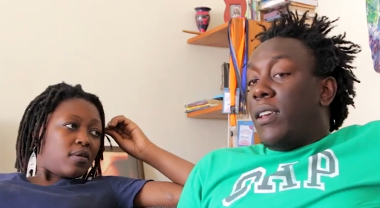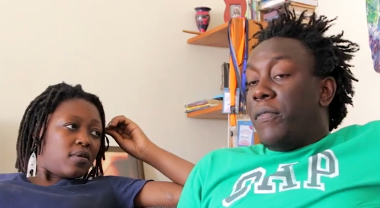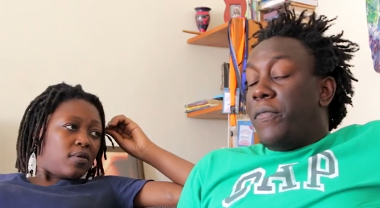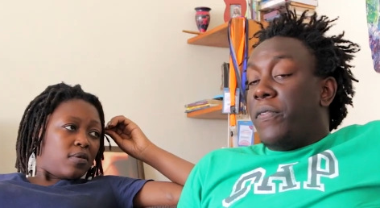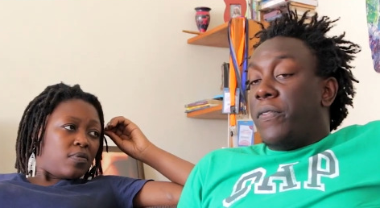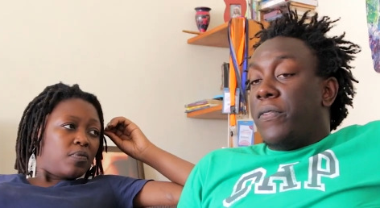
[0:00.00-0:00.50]

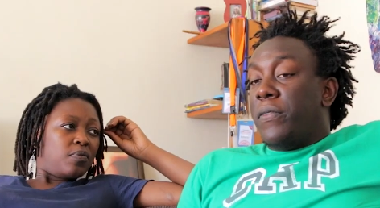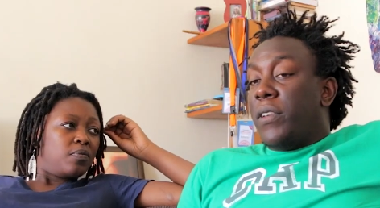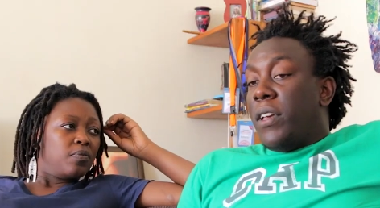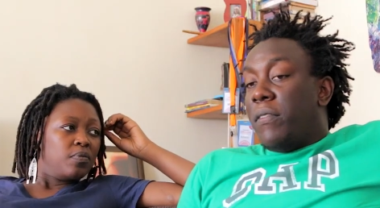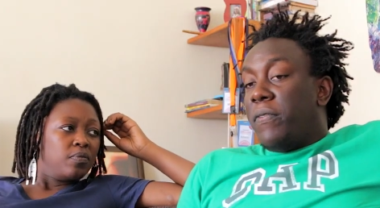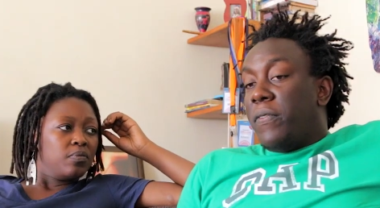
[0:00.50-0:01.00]
Speaker 1: if
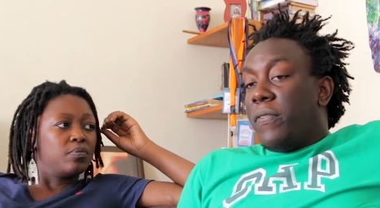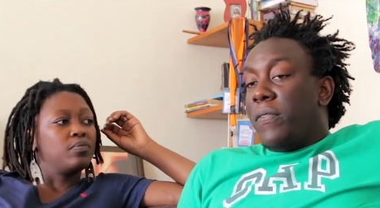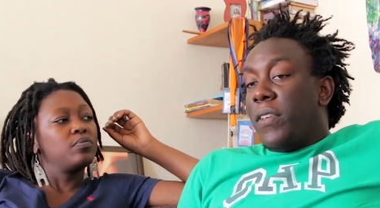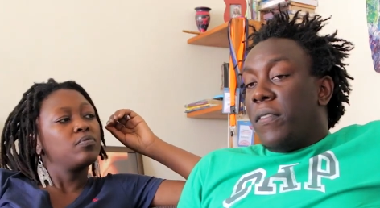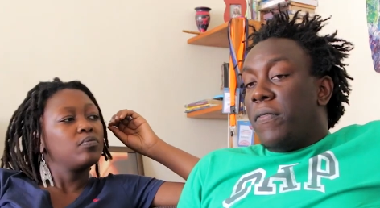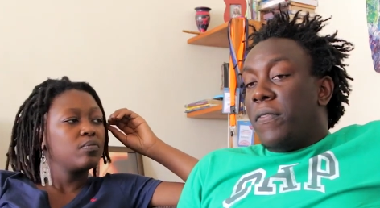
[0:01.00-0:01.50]
if
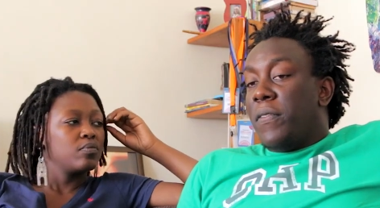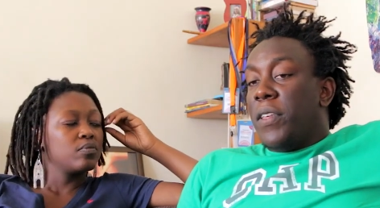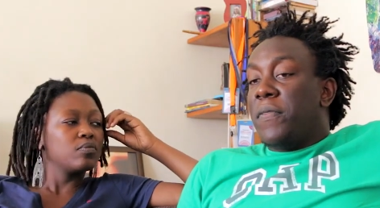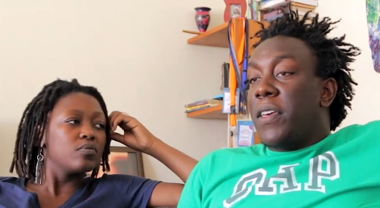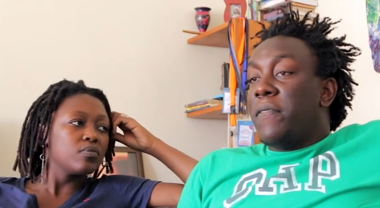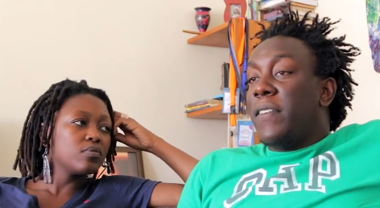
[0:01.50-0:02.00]
if
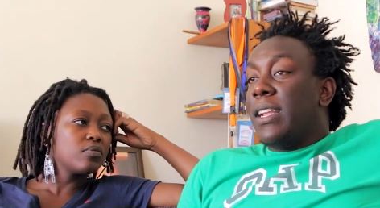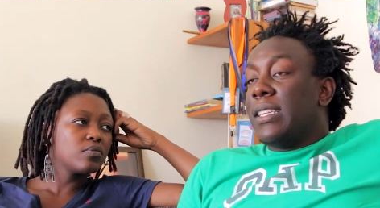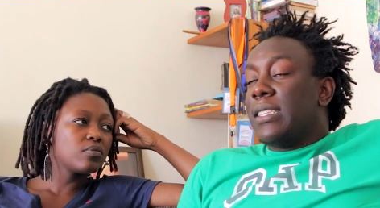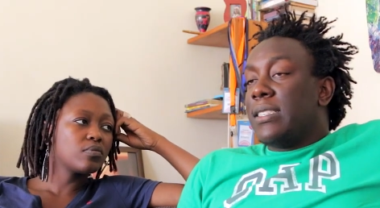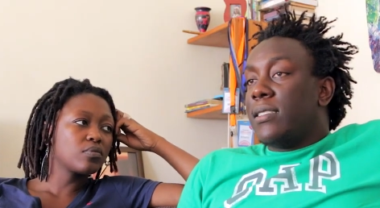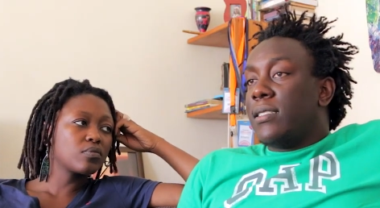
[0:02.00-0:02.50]
if they
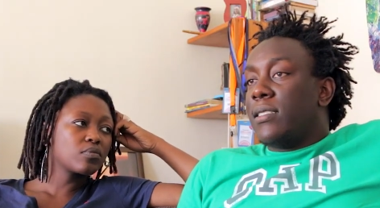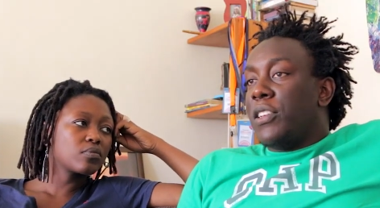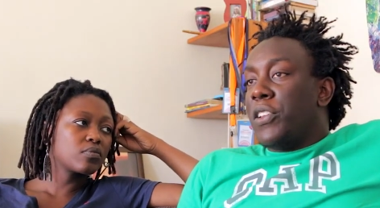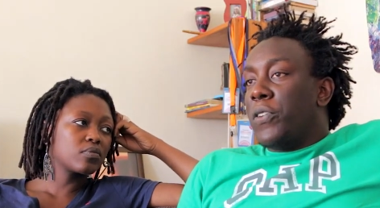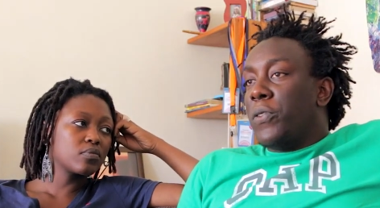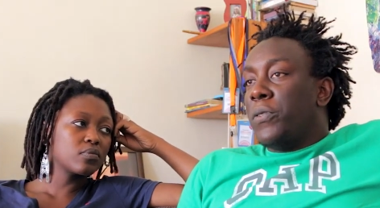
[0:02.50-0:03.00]
felt,
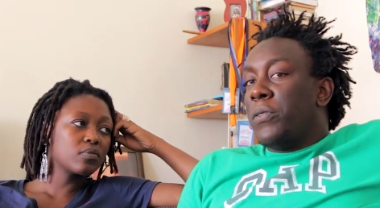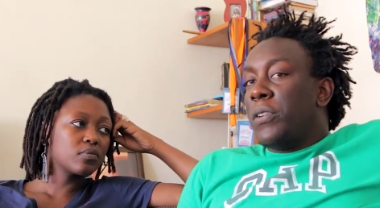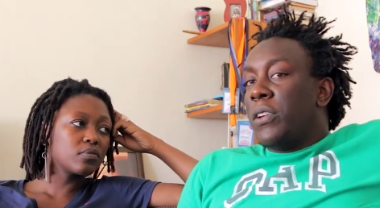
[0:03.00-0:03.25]
you know,